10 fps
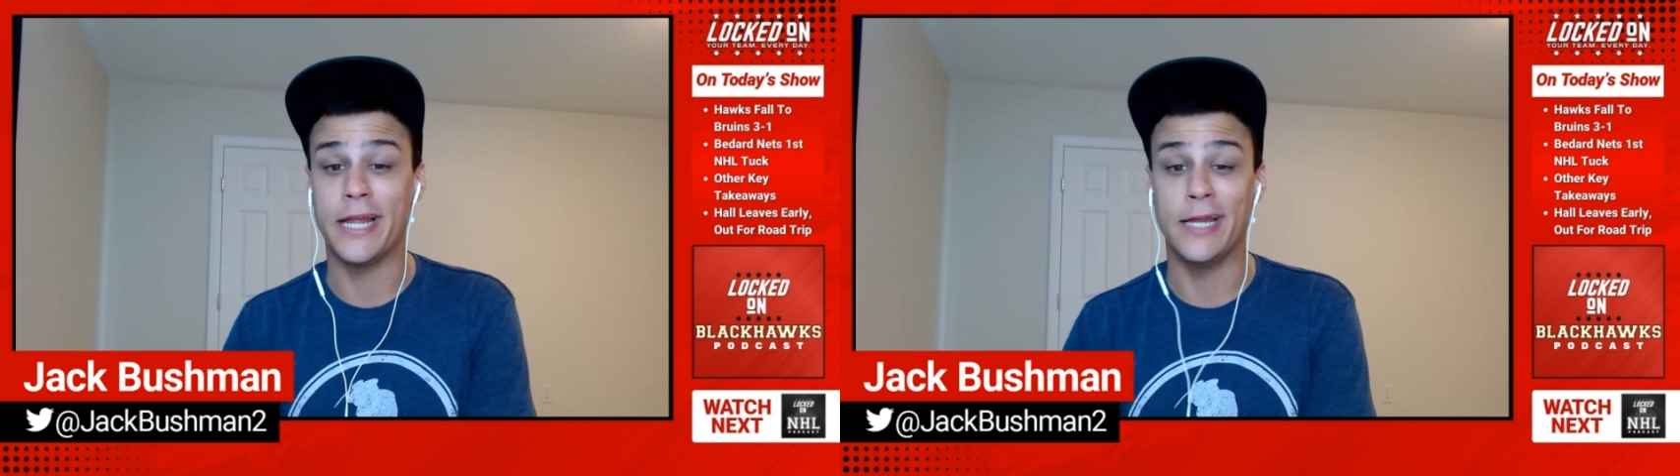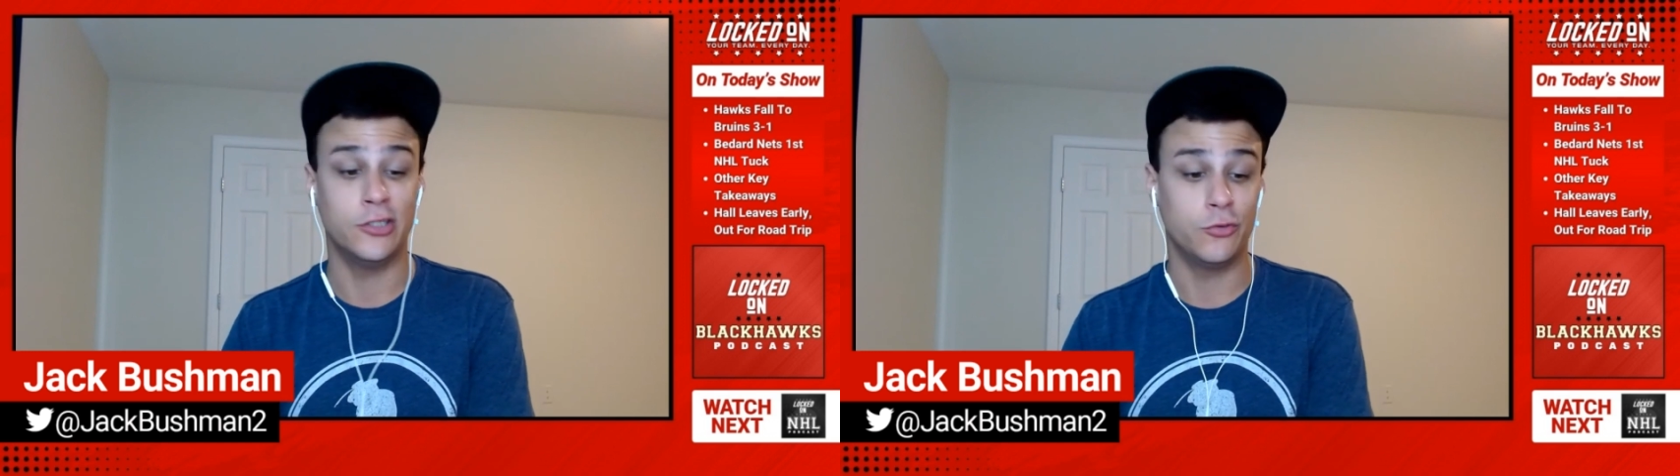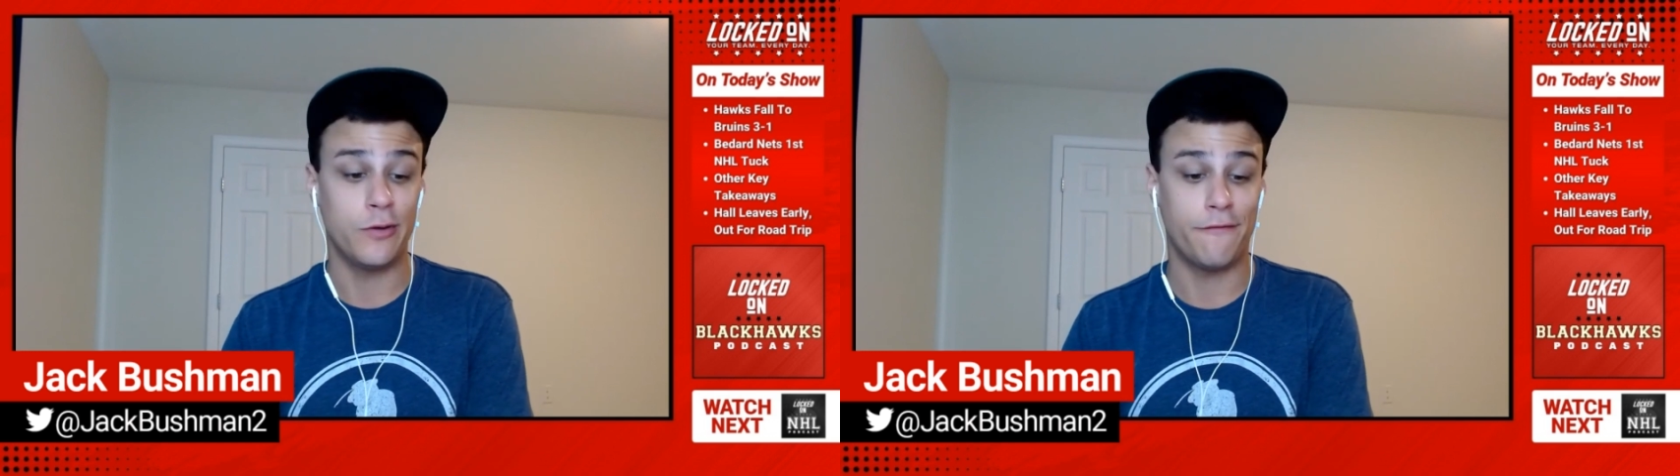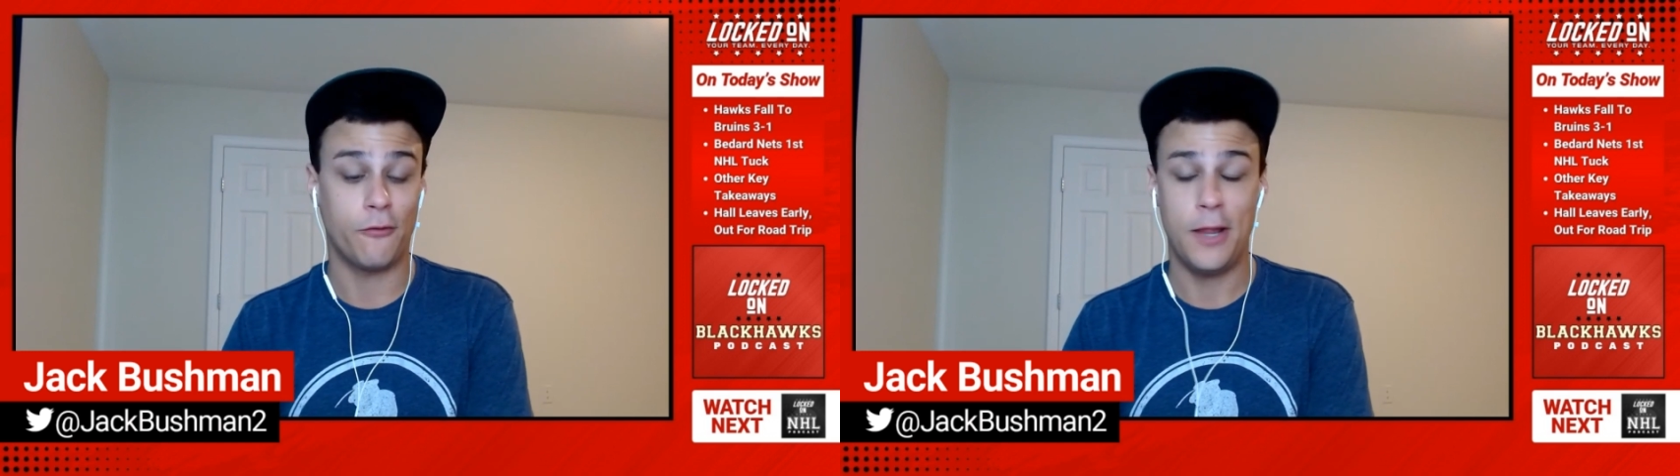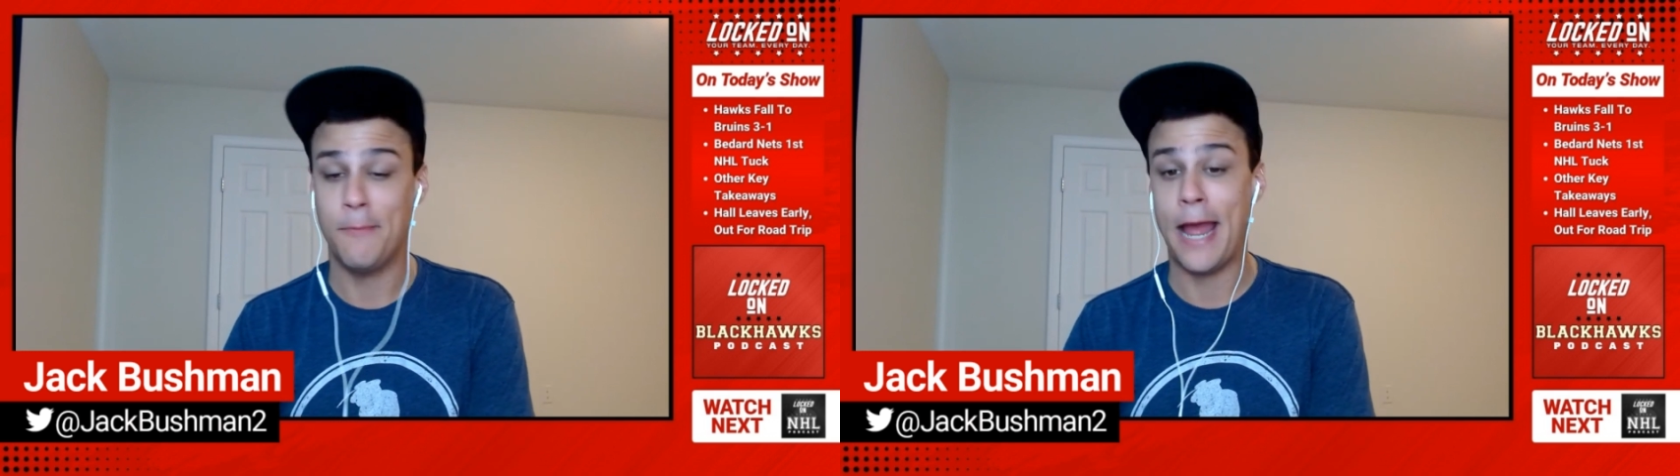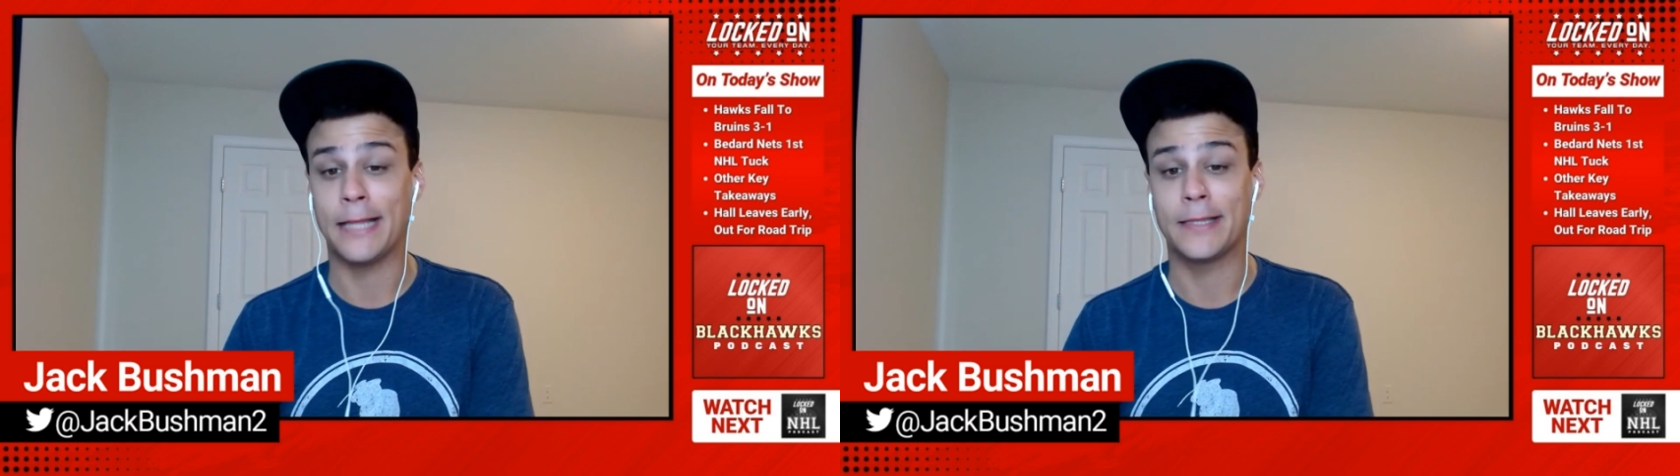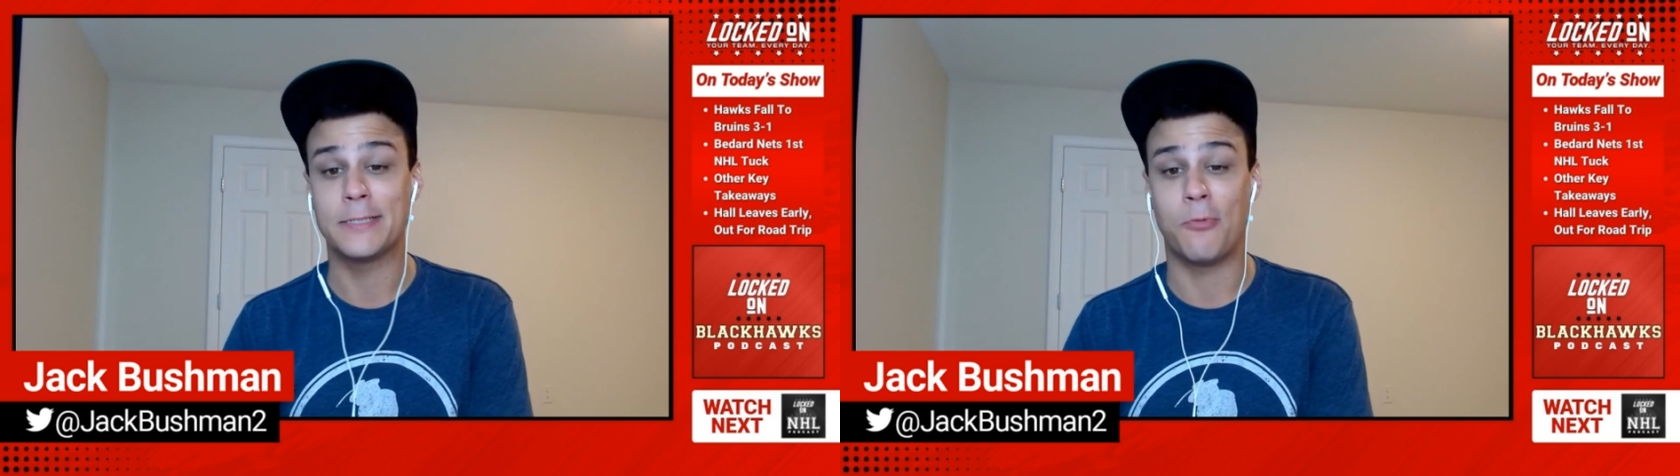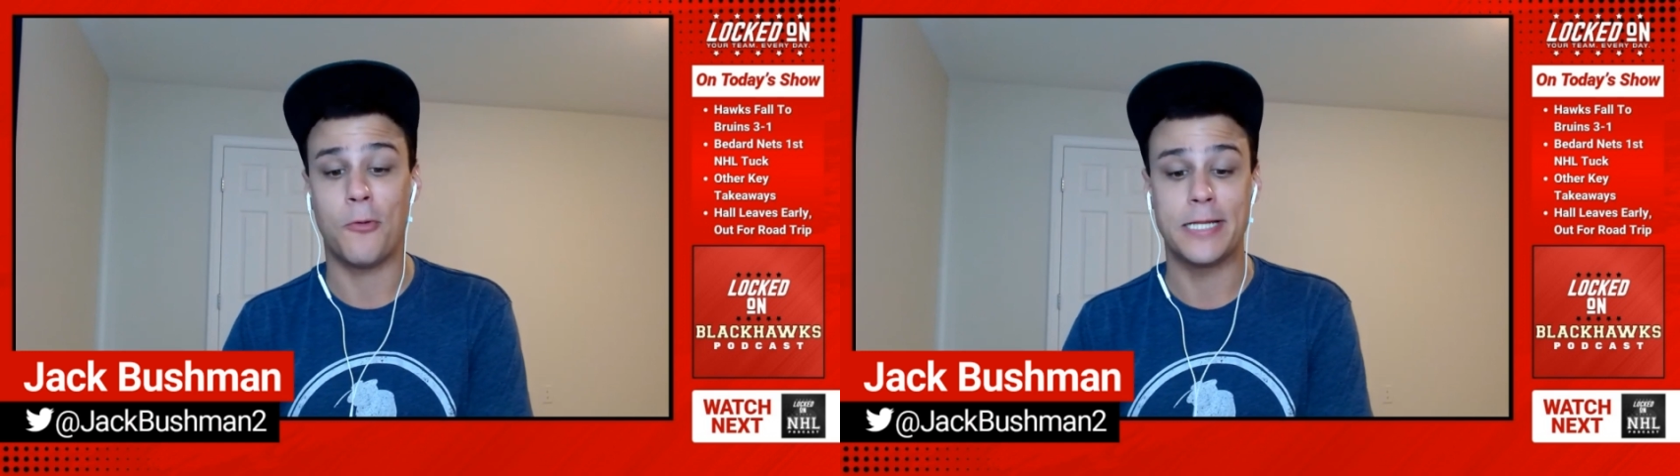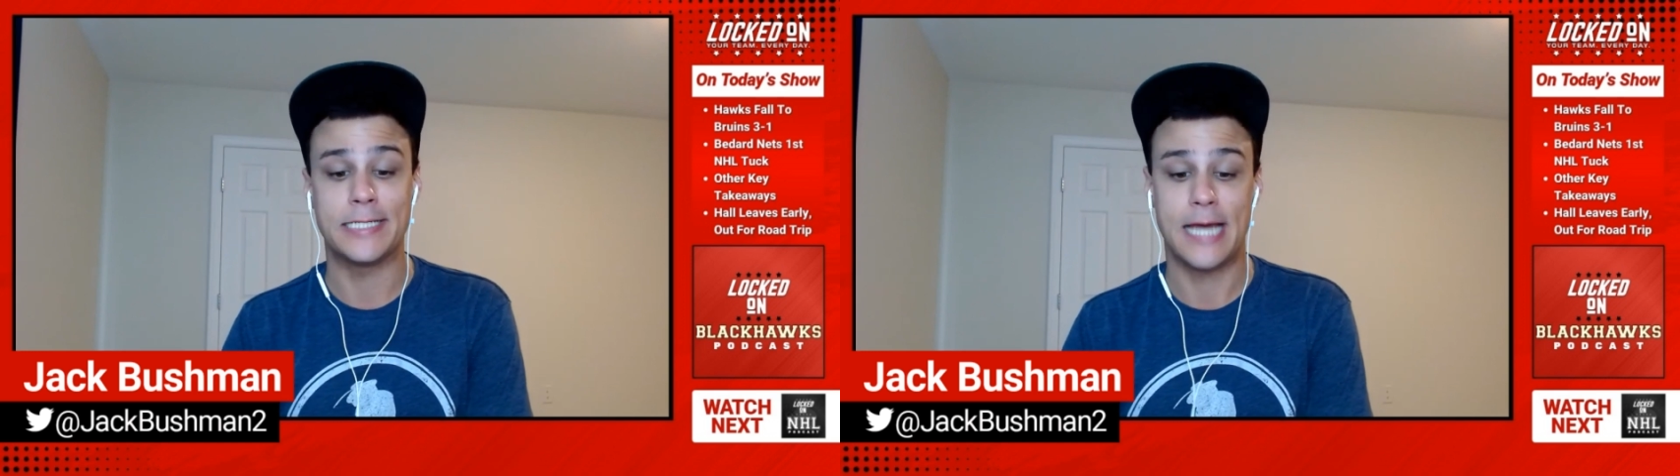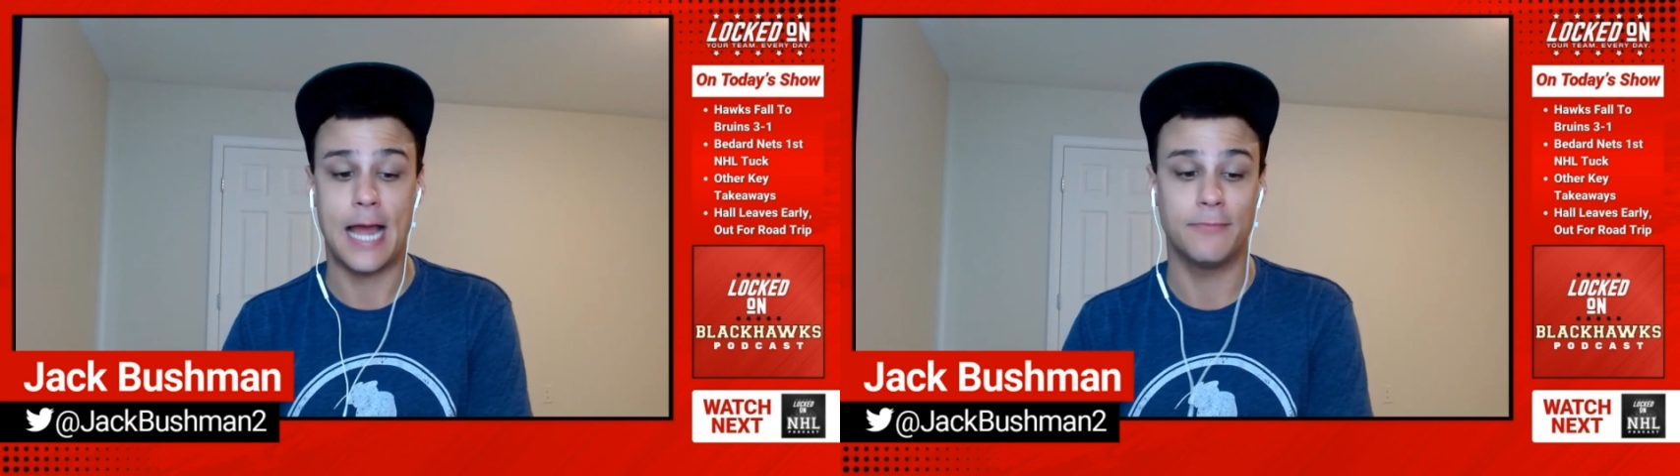injury for him at this point in
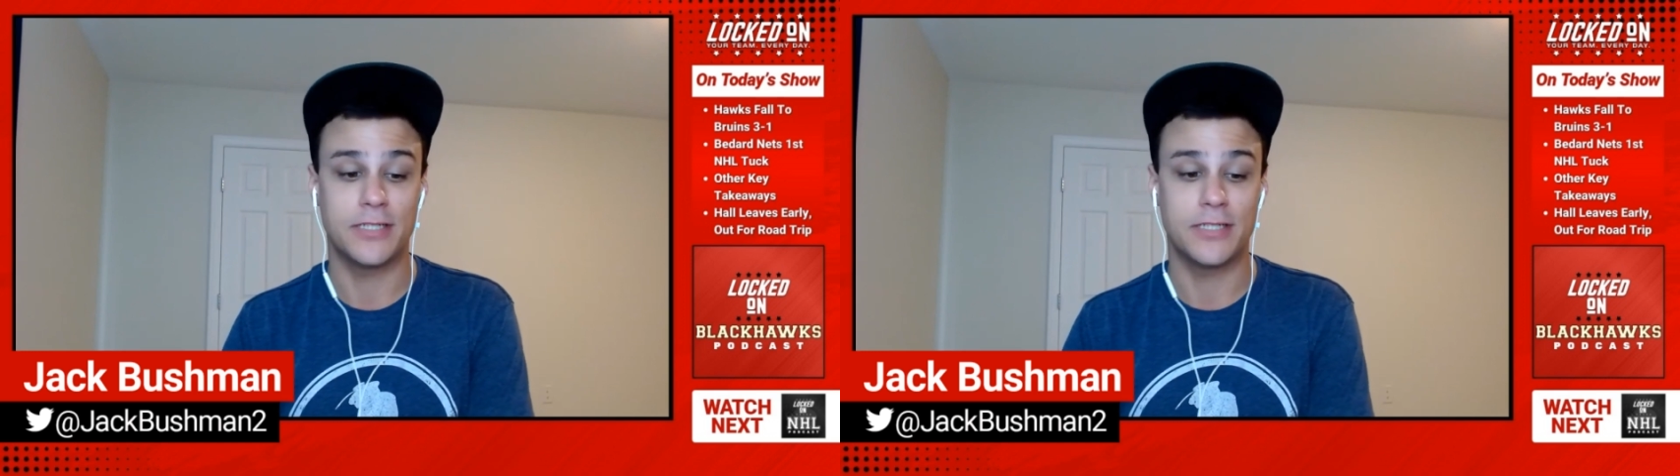time.